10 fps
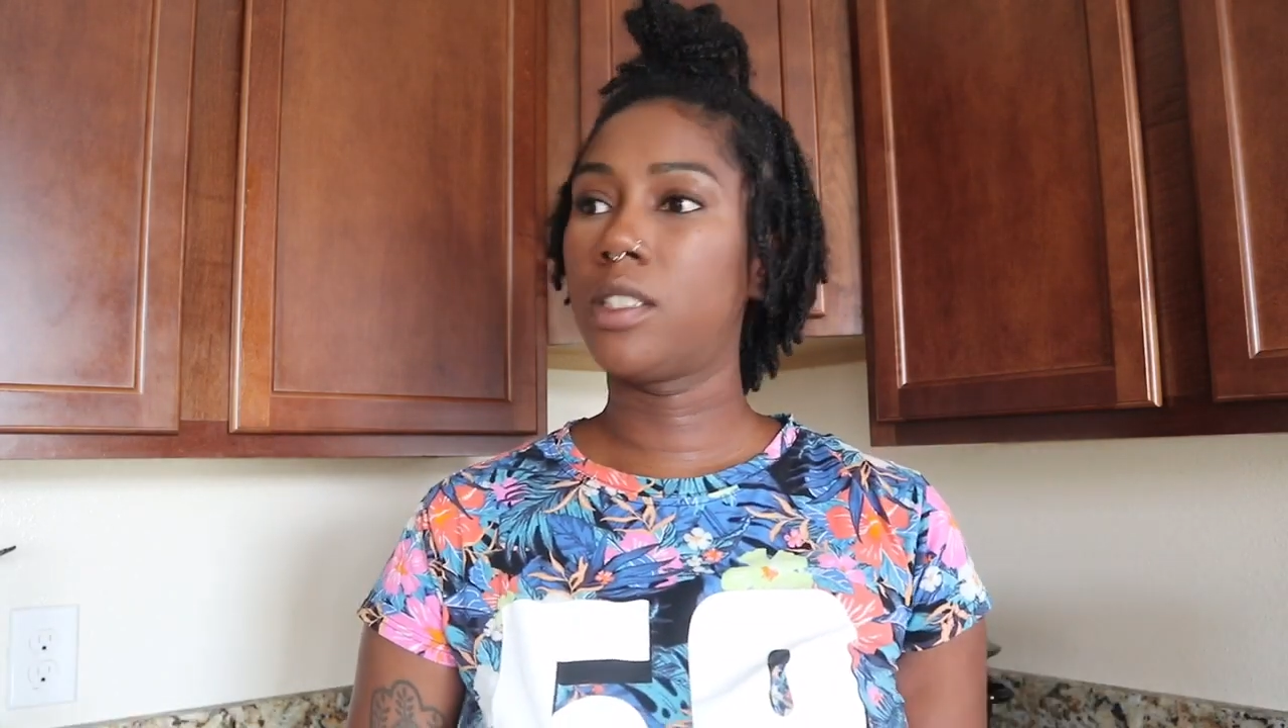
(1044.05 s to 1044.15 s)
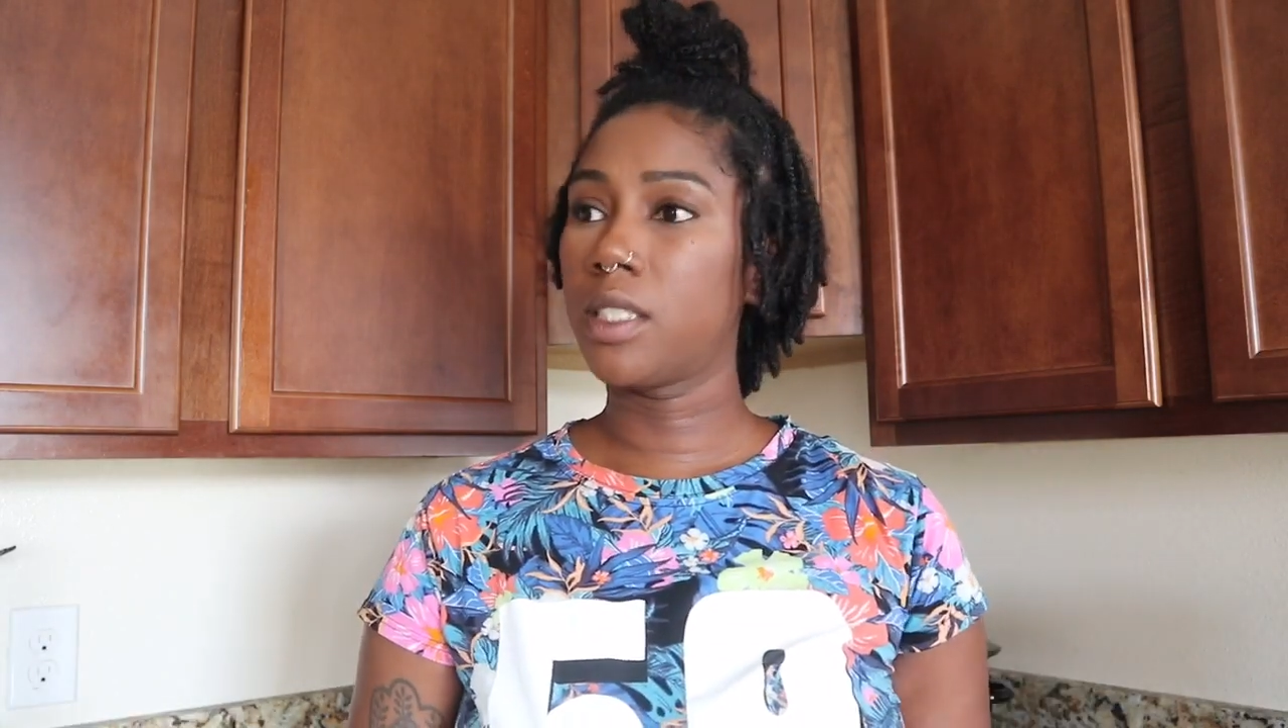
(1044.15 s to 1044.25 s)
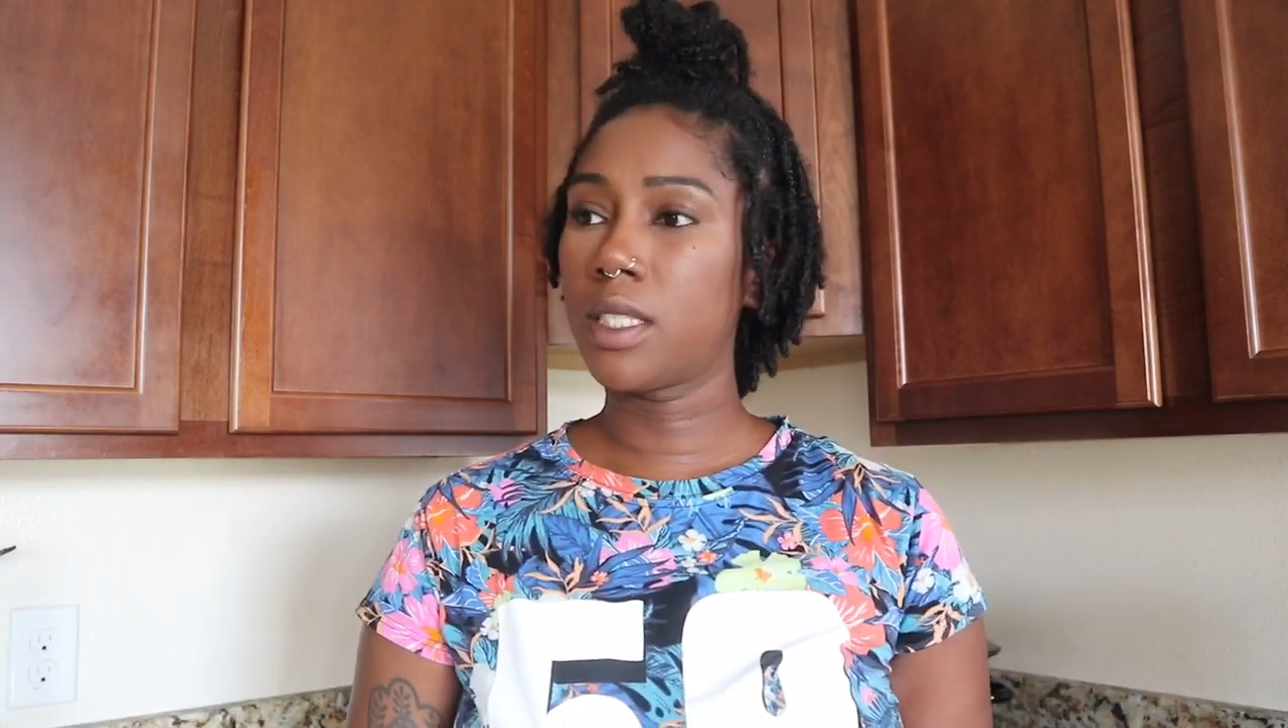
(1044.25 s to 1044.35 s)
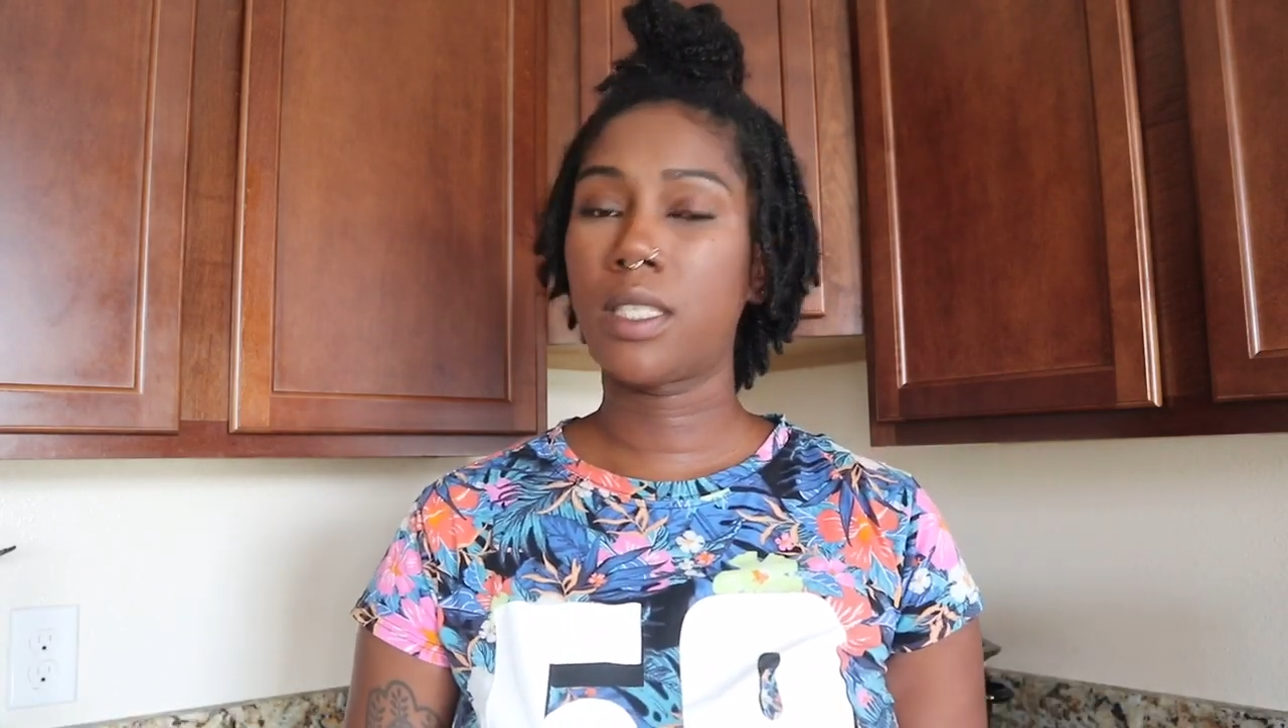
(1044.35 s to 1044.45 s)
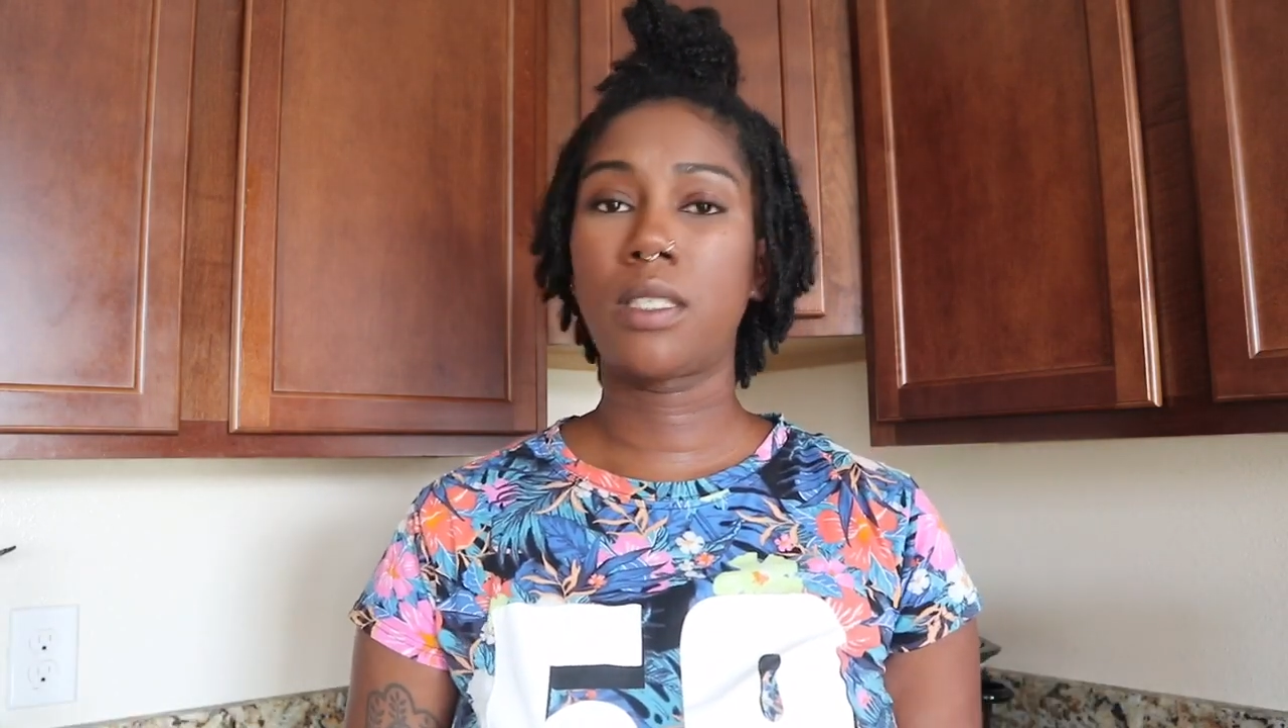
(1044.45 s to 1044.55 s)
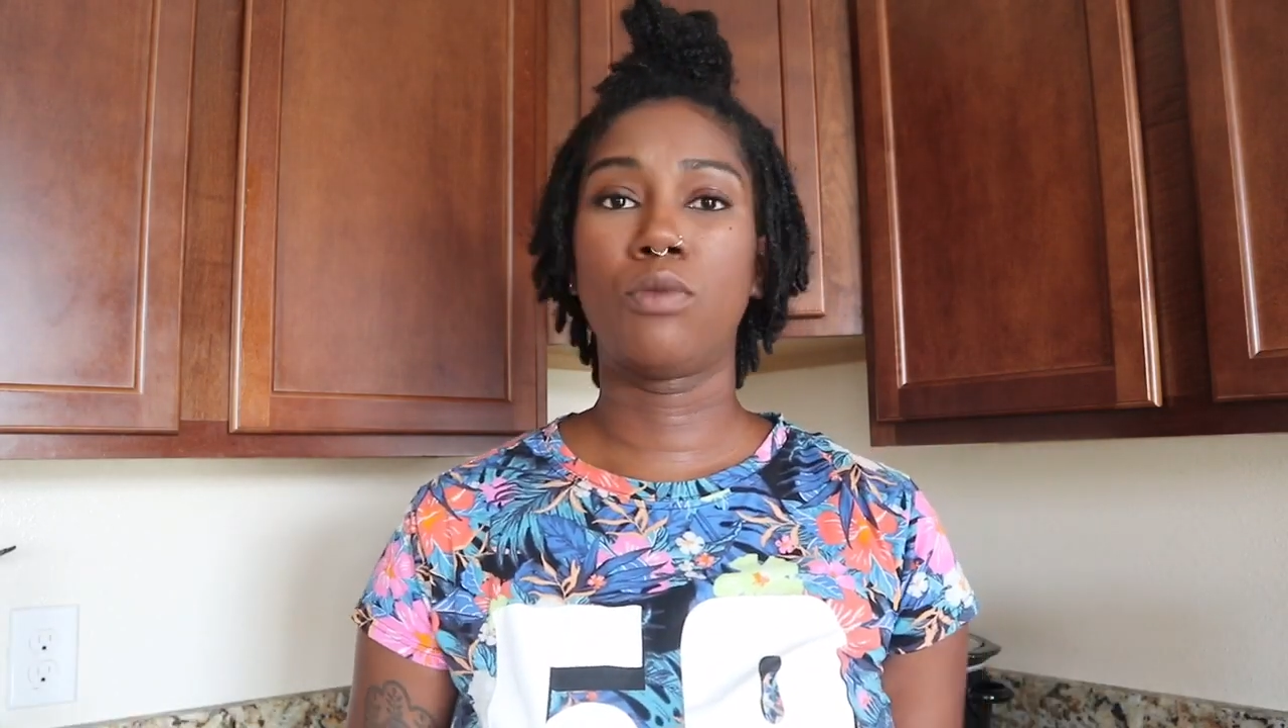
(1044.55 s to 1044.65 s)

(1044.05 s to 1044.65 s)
just